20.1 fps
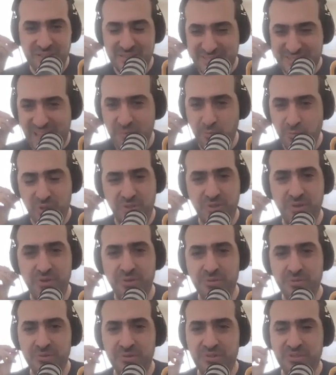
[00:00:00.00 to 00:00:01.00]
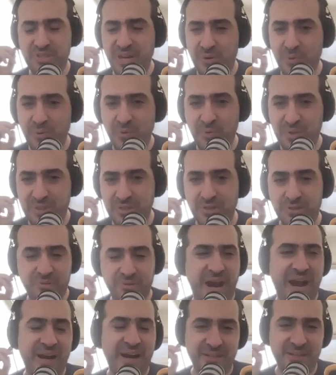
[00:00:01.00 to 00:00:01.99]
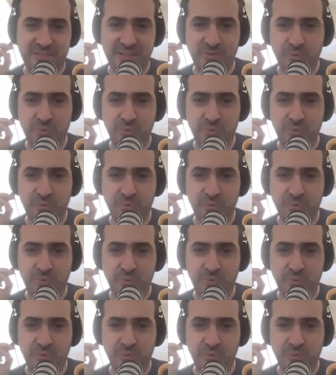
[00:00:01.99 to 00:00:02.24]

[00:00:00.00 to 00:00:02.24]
time with you, sharing with your art.